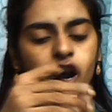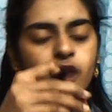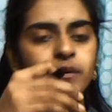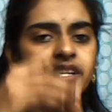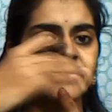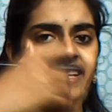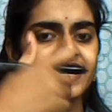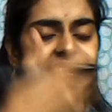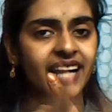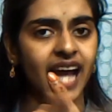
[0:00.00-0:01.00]
How many fingers
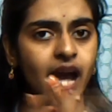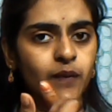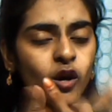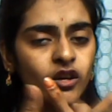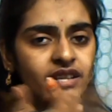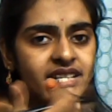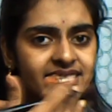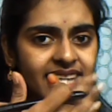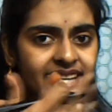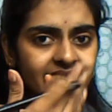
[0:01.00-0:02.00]
are above this
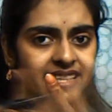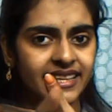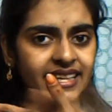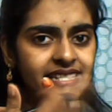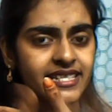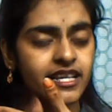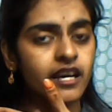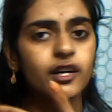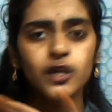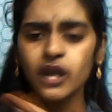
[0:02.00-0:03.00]
90 degrees?
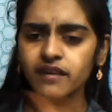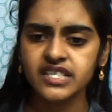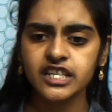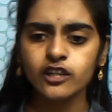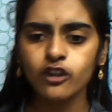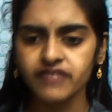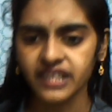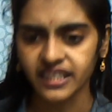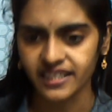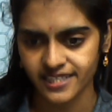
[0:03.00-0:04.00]
You have 0
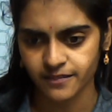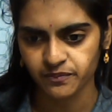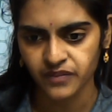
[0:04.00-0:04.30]
fingers.